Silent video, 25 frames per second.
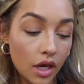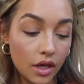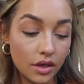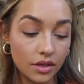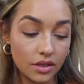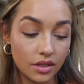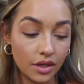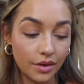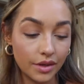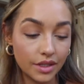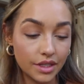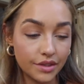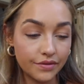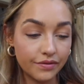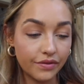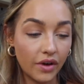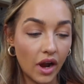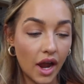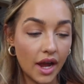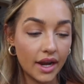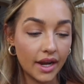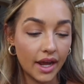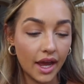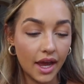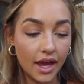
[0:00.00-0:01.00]
So it's
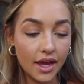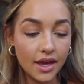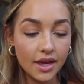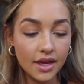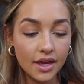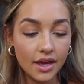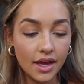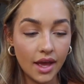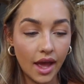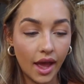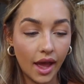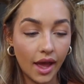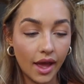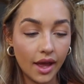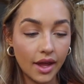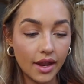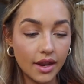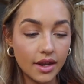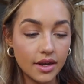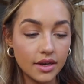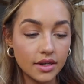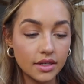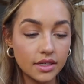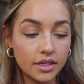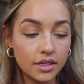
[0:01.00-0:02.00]
Friday
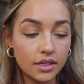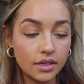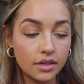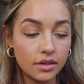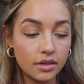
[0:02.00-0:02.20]
and